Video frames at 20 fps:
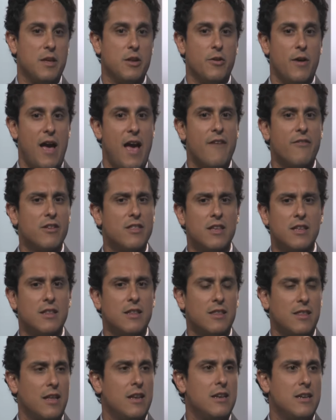you know, everything
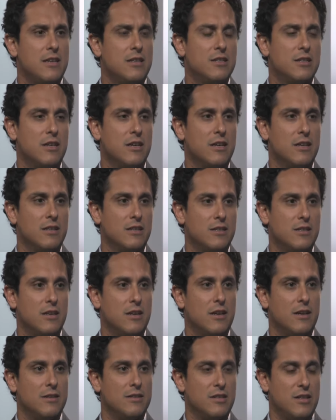that they need to,
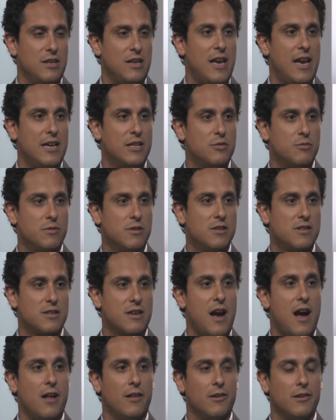to, to engage with the
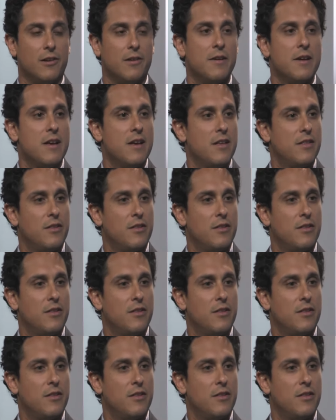scholar.